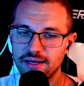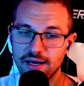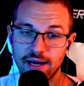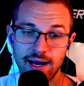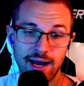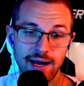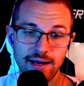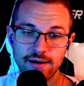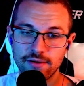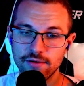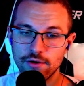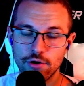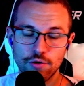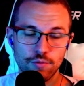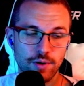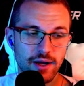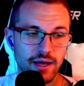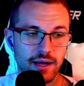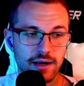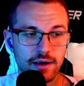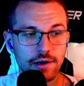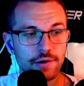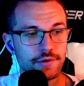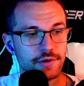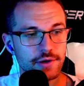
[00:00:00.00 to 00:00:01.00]
I don't know what
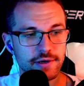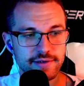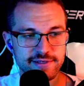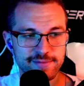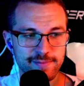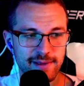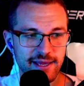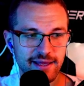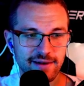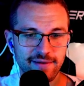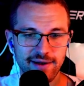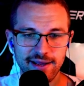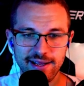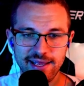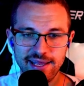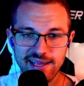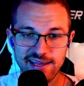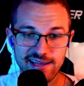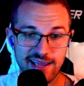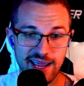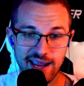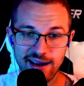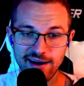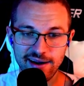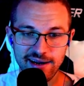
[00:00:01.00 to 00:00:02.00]
Echo does, man. Like
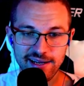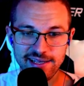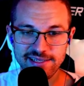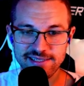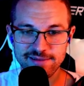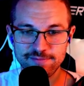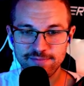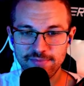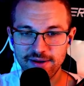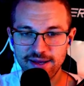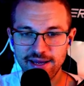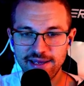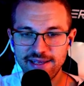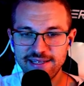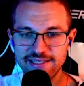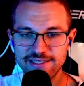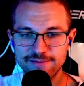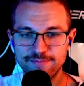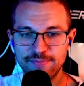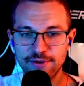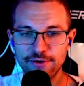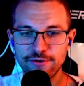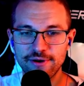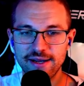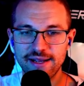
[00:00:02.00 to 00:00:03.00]
he's
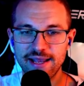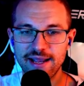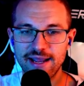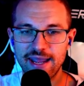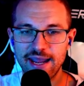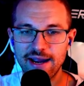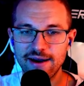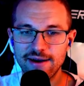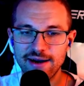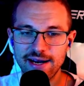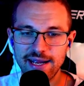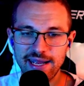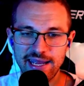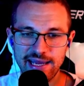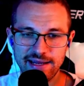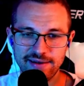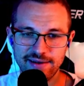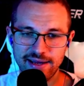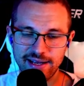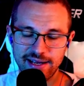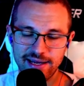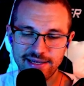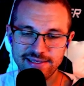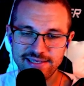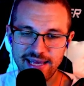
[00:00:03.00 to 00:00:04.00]
built like a carry and
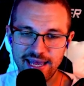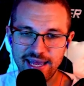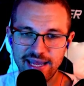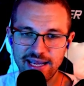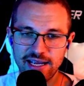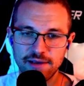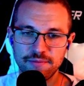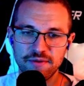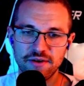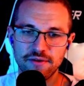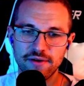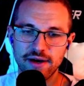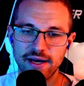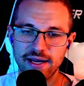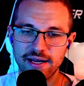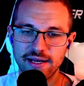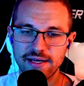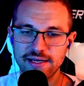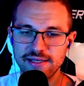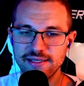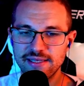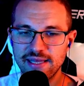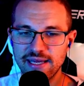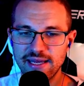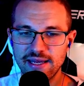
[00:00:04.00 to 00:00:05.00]
like a tank, but
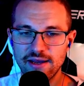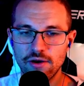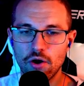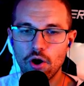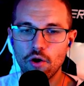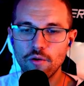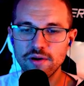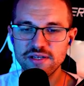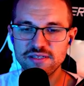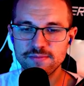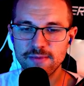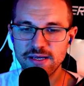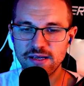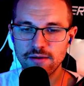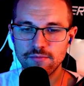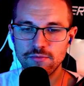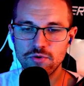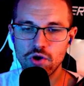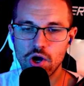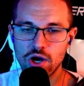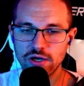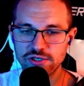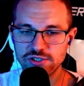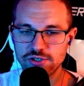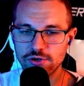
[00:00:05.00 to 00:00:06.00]
like they always make him
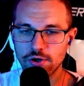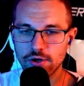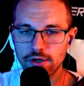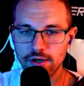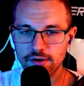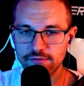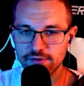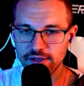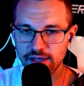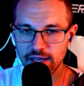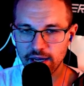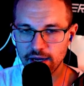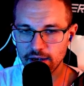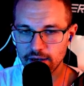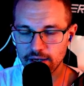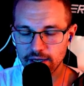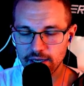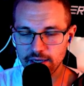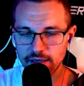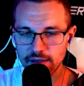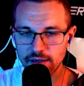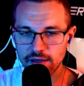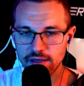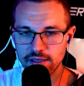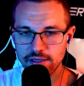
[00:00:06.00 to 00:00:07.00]
not strong enough to
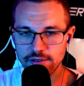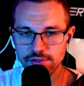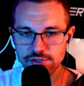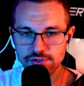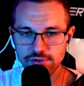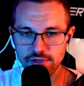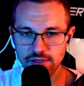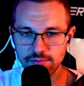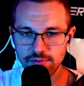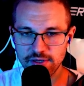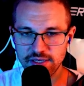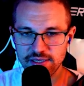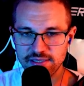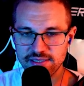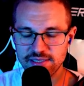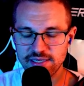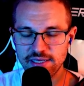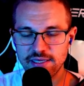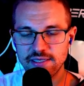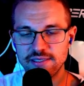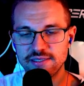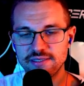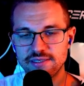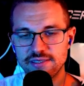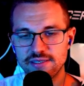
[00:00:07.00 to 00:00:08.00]
carry usually, because
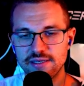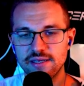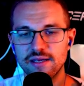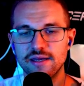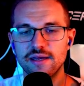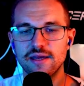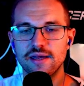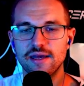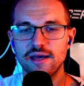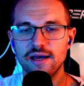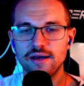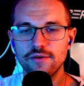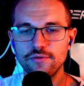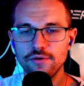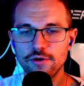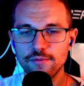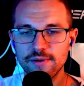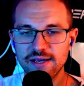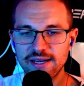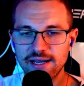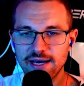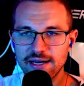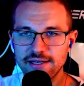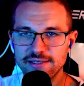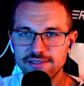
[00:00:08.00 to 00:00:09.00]
he's a little
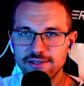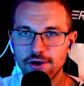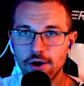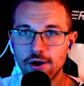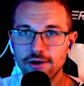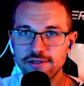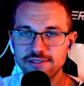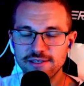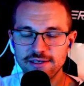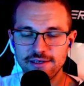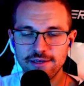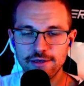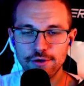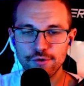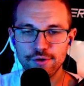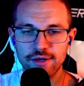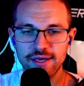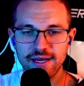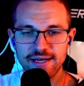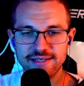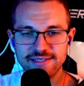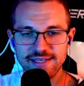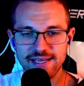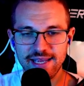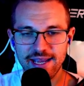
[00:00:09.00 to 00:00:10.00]
bit kind of toxic
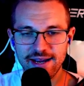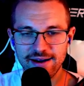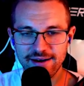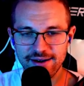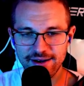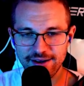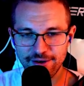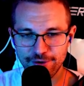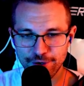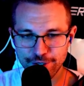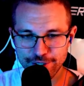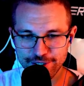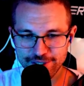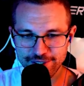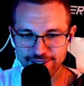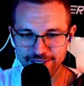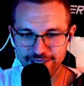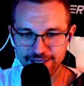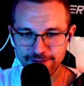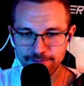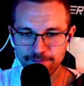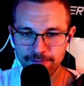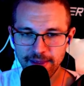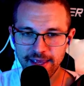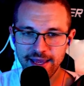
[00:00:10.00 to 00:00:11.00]
unit as a carry, honestly.